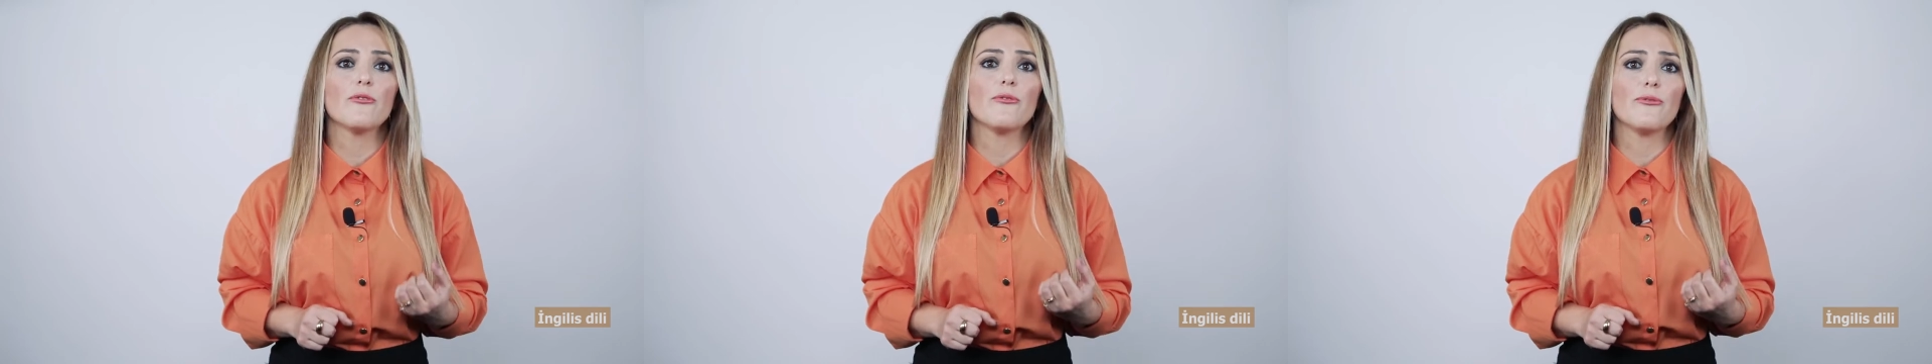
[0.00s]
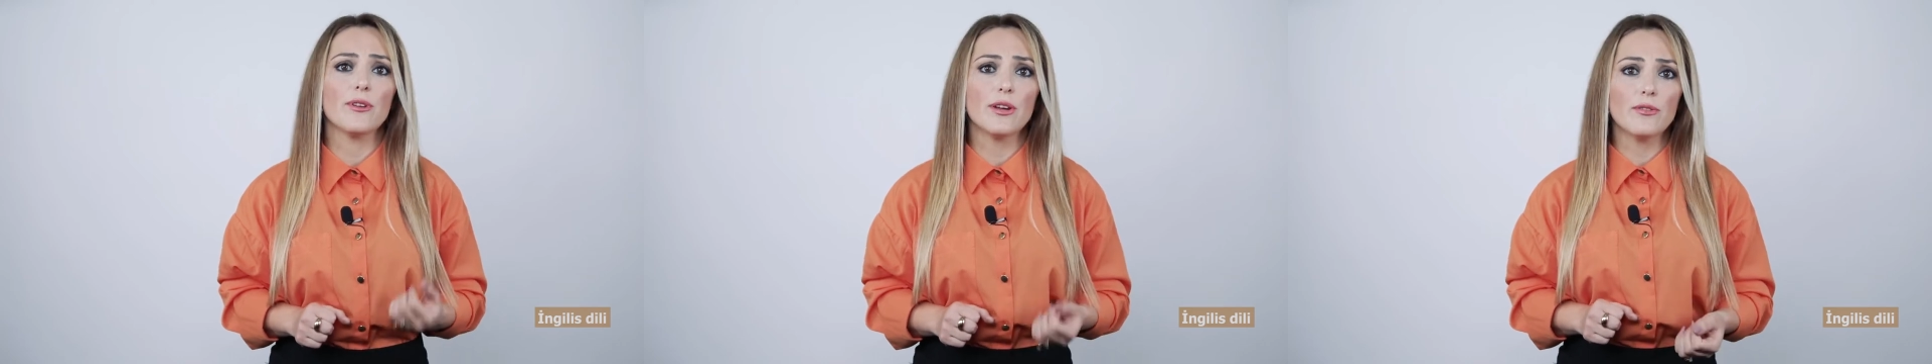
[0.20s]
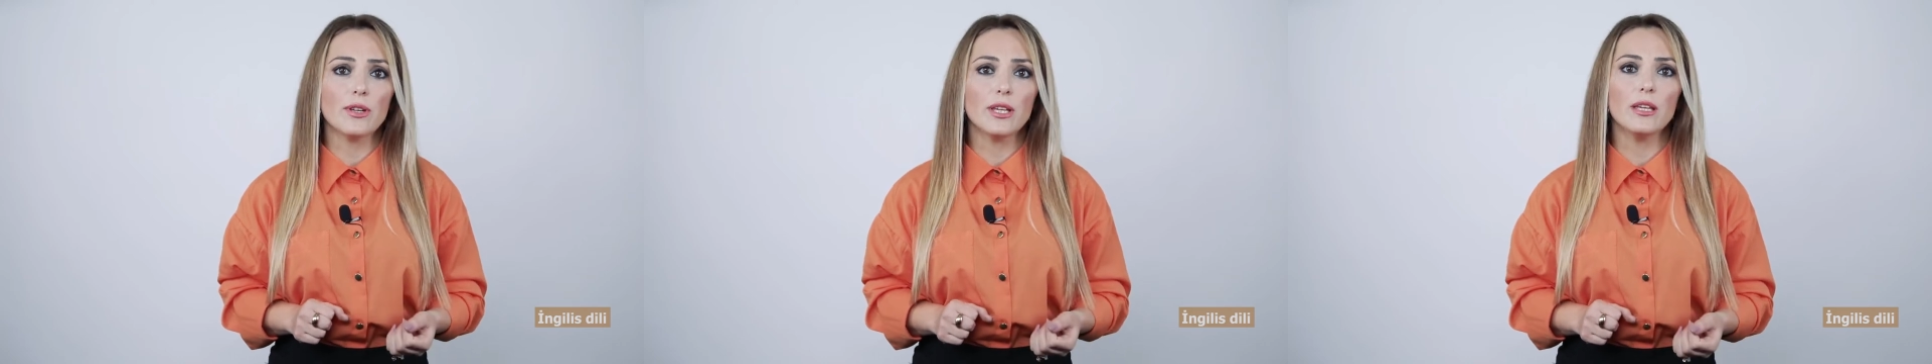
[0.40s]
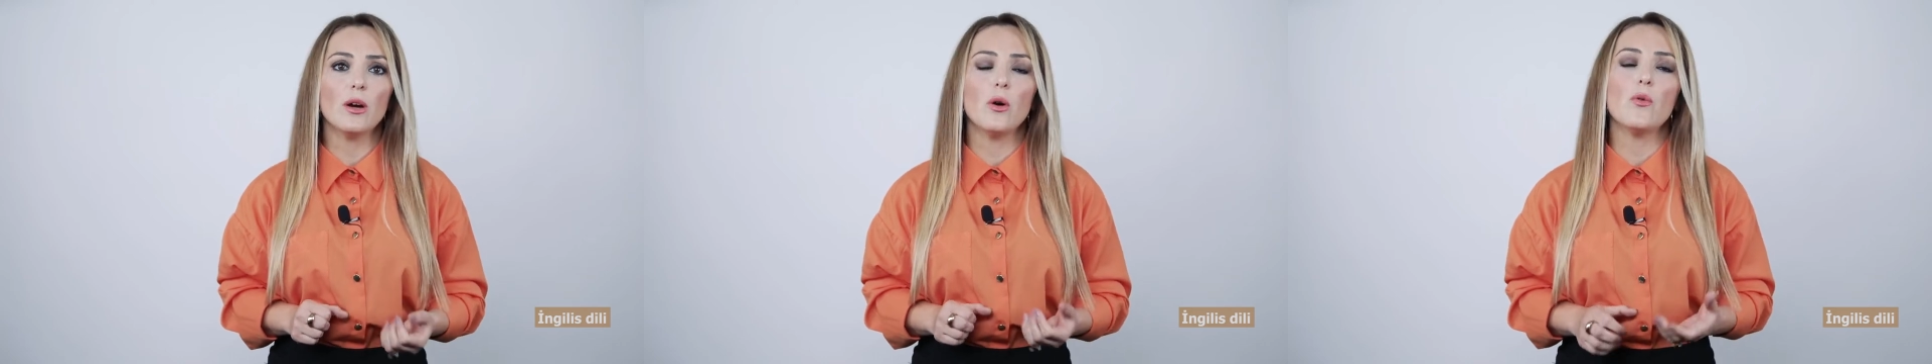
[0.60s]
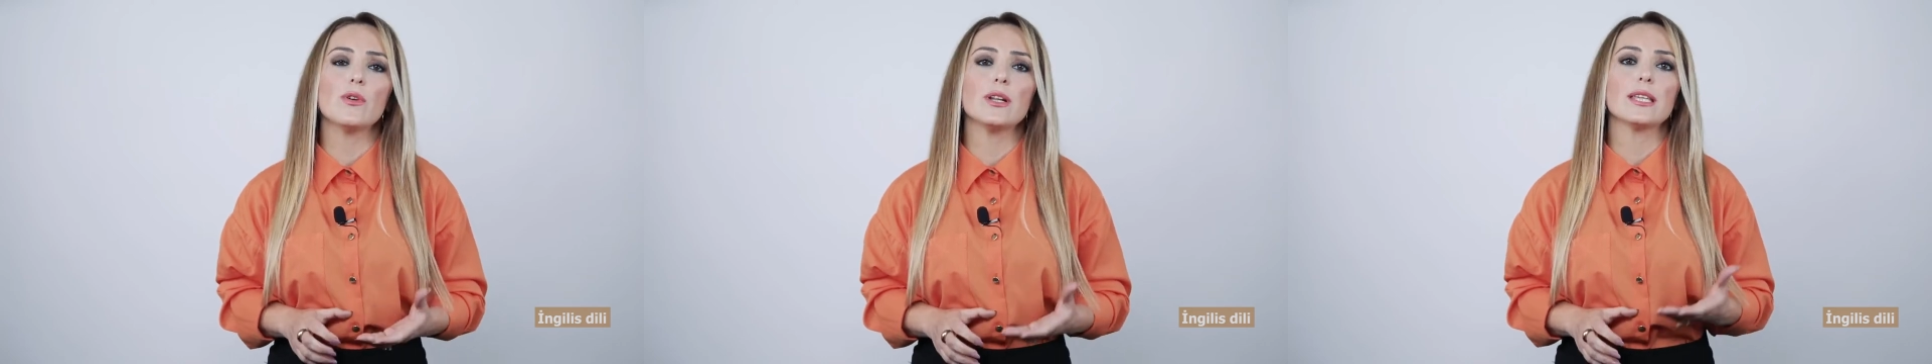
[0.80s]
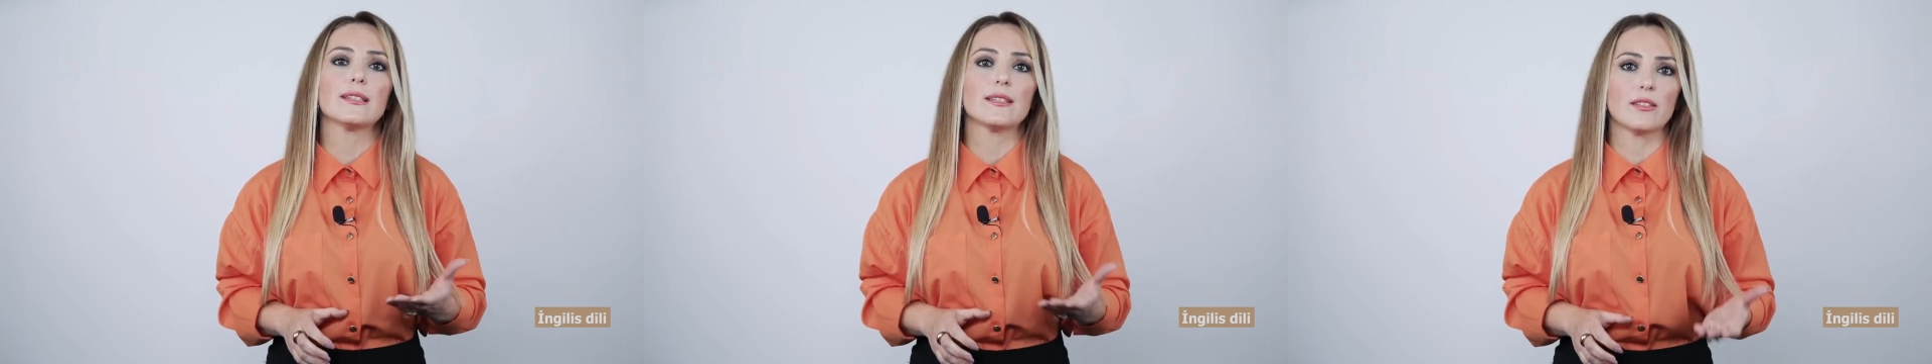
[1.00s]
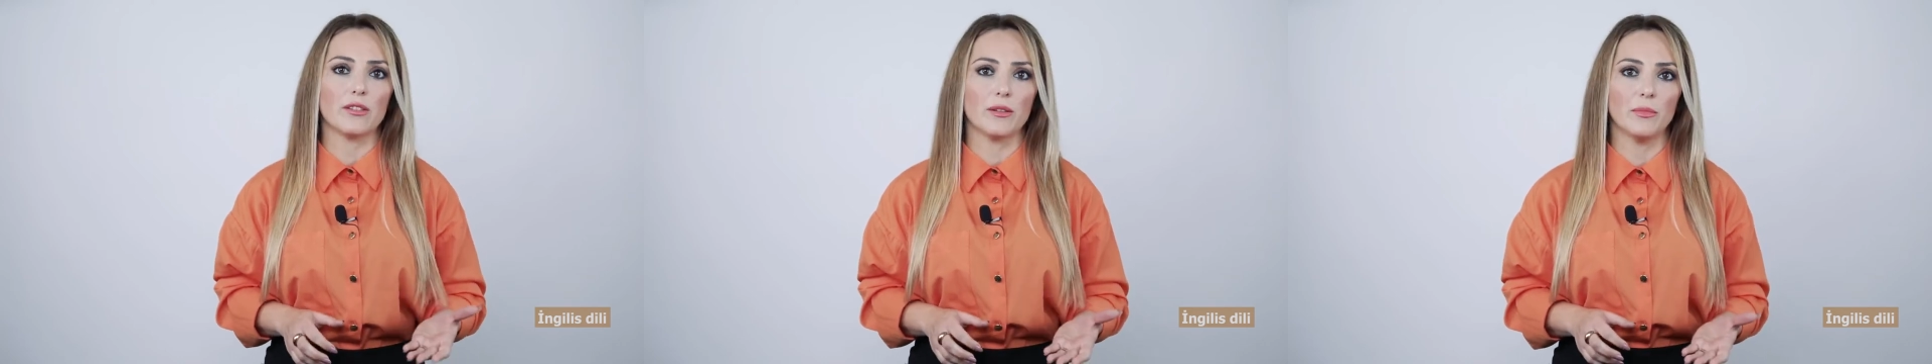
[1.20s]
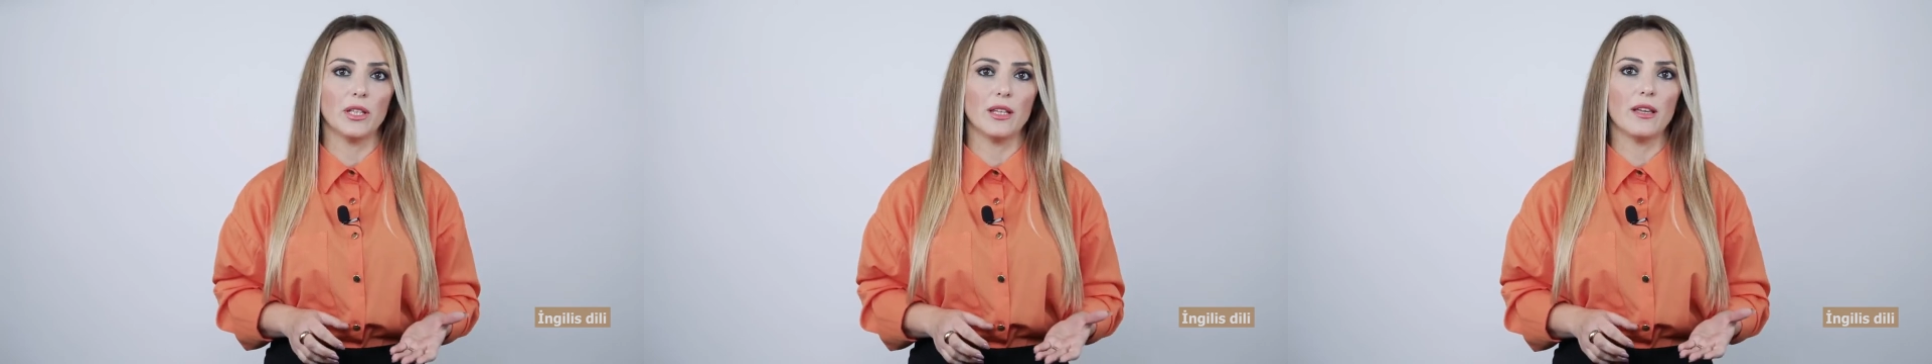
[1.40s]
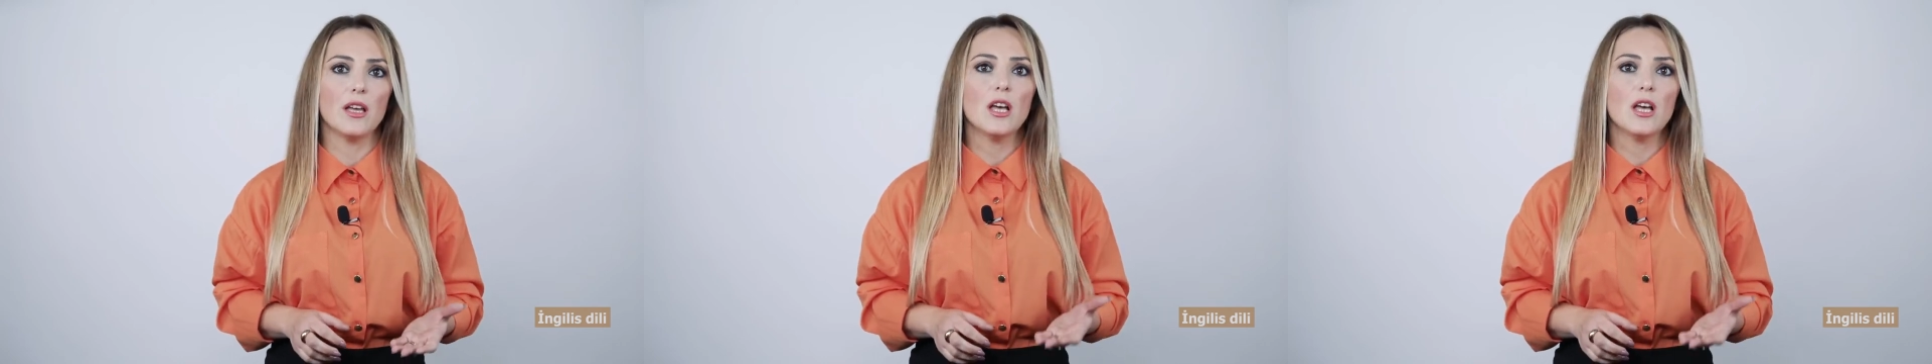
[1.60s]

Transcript: very or extremely,